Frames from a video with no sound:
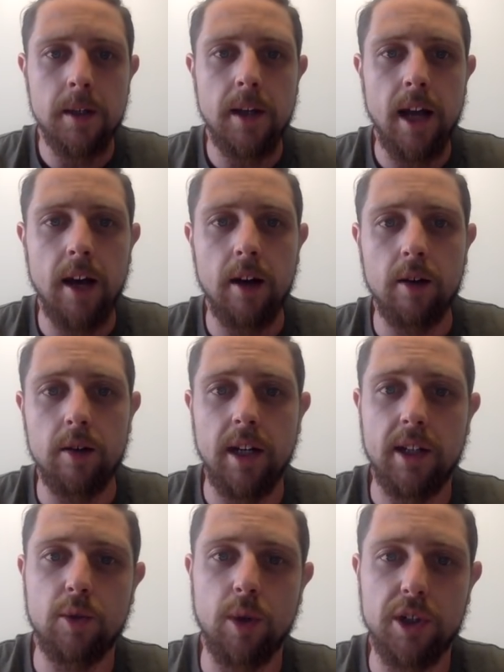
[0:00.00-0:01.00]
Now,
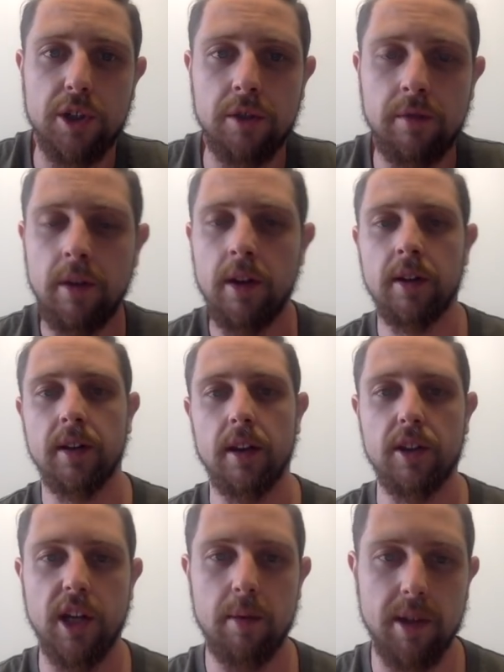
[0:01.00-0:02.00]
next question.
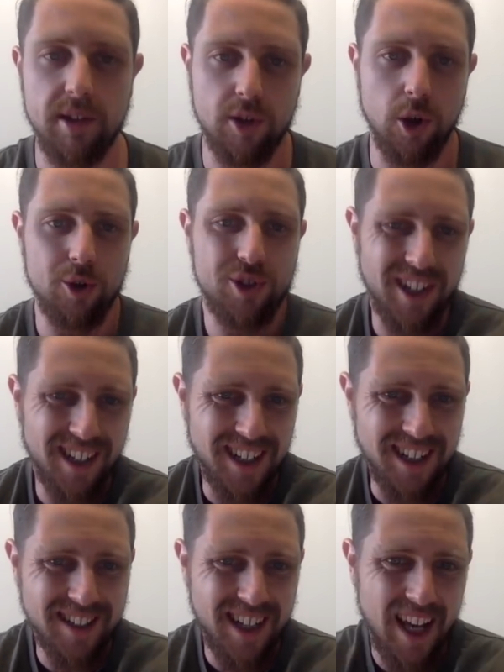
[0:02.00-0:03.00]
Another JPS coach
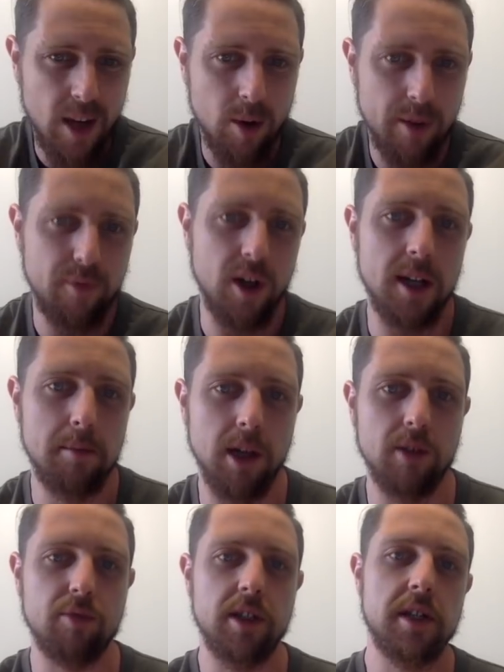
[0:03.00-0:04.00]
asks, how do I find
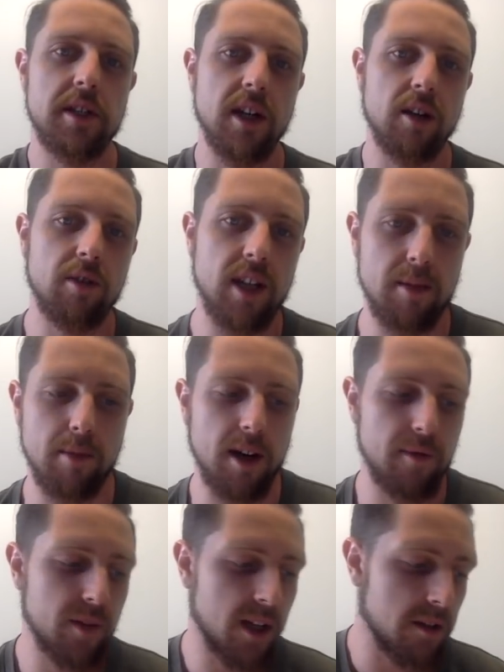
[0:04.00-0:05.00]
my rear delt
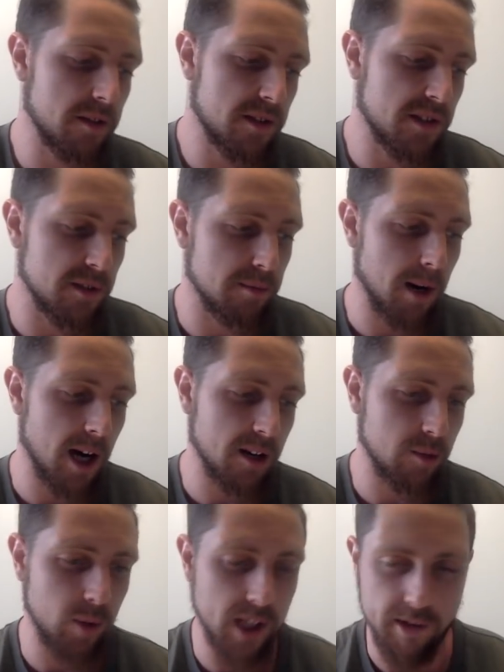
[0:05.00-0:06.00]
MRV? This is
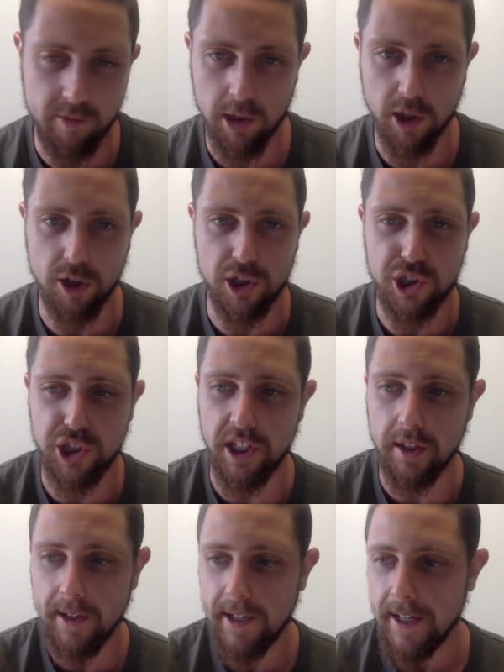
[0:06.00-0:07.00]
Martin. We give him a lot of
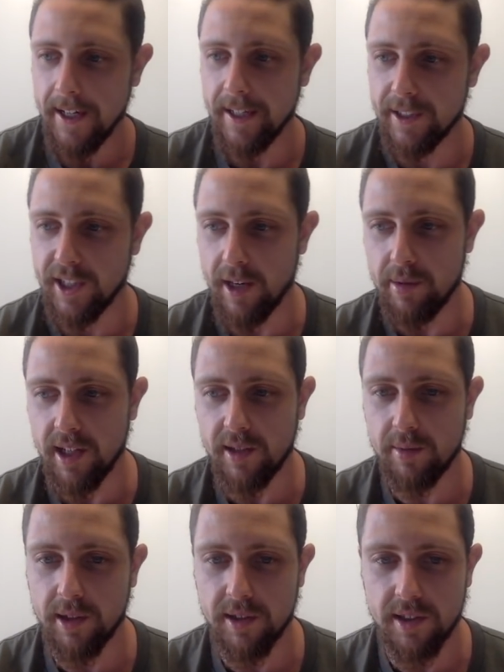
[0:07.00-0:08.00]
shit at
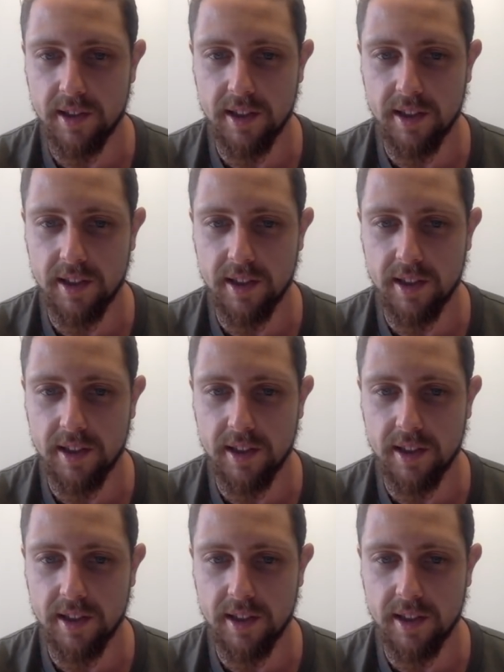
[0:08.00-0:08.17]
JPS because he